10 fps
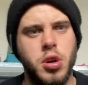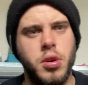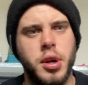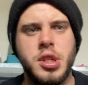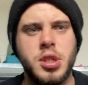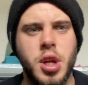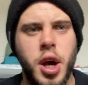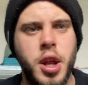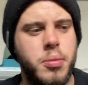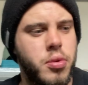you. I just
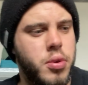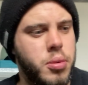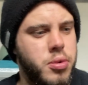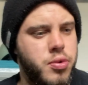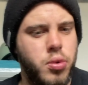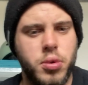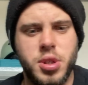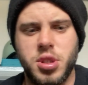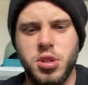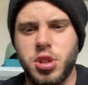tied up a rig before
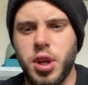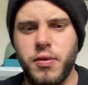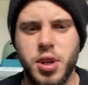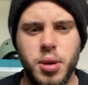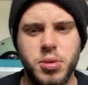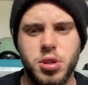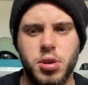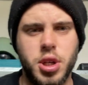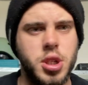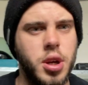just to give a
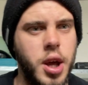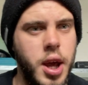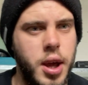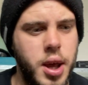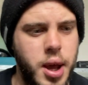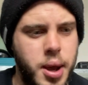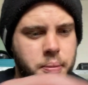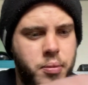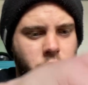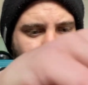demonstration
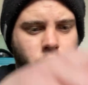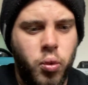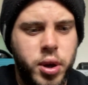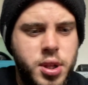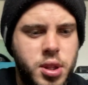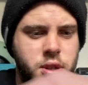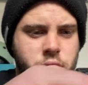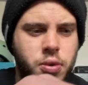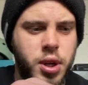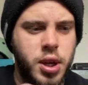of what this
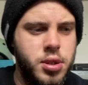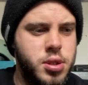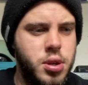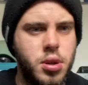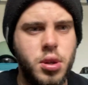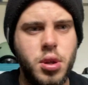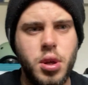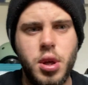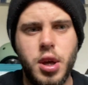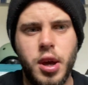rig is
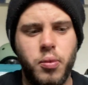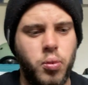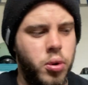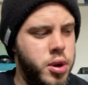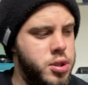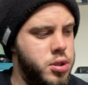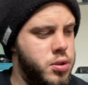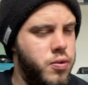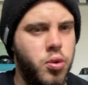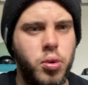and what it's
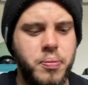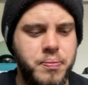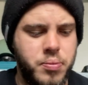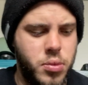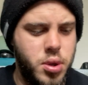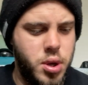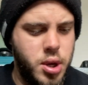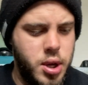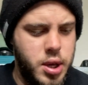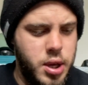used for.
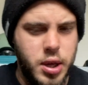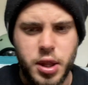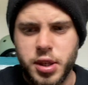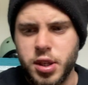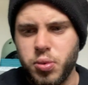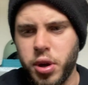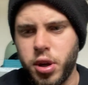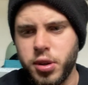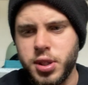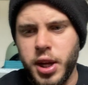This is what it
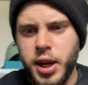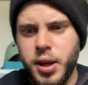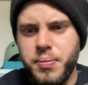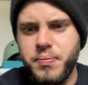looks like